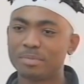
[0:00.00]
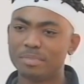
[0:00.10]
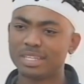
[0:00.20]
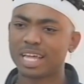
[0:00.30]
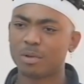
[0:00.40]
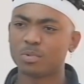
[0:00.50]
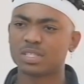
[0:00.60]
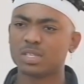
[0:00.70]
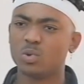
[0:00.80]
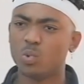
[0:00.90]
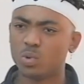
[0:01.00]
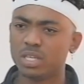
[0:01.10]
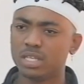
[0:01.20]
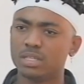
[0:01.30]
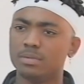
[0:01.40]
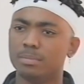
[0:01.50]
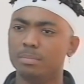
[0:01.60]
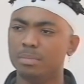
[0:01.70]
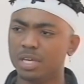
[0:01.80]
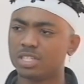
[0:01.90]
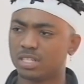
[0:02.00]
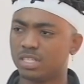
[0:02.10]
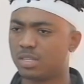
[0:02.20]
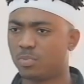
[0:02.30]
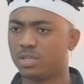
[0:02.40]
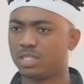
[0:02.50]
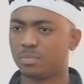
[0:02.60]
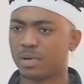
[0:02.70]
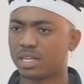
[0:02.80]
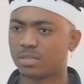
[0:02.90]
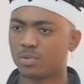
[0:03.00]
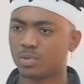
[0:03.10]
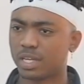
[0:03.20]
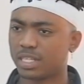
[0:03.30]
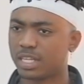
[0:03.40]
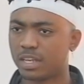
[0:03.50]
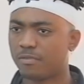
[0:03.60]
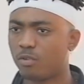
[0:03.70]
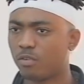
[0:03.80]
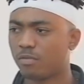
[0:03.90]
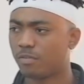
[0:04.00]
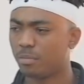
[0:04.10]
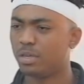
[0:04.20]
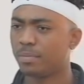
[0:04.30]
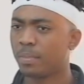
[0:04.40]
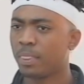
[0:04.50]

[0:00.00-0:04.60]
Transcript: To me, that was the only major disappointing part about 1994 for me.